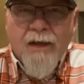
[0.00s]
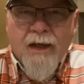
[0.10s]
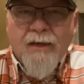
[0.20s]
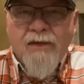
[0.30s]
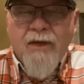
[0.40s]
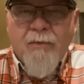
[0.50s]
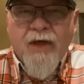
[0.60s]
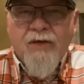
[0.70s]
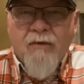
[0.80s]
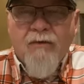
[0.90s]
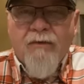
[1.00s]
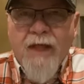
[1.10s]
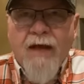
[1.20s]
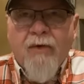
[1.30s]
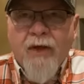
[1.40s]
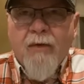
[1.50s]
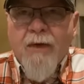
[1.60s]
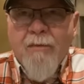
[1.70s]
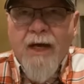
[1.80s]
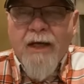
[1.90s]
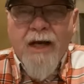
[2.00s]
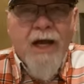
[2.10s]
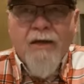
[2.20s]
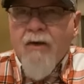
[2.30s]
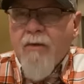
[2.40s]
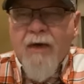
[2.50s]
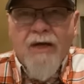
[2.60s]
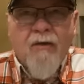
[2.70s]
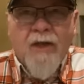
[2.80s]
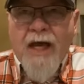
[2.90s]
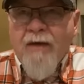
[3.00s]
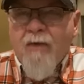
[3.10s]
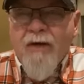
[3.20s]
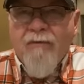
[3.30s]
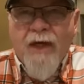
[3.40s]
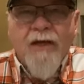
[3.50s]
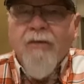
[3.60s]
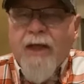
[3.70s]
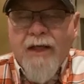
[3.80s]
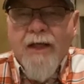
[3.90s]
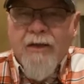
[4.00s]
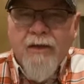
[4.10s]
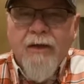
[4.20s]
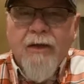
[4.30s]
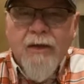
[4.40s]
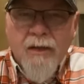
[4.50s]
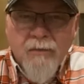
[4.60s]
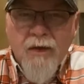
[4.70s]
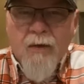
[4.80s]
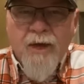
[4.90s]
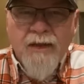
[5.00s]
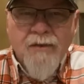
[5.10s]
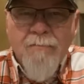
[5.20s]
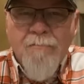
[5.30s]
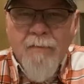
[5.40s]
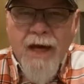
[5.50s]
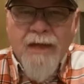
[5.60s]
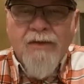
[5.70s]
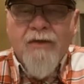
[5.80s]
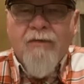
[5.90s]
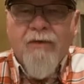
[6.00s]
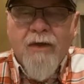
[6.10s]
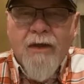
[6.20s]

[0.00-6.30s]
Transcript: I see a picture of a flywheel in my mind. I ain't talking about no lightweight flex plate either. I'm talking about some massive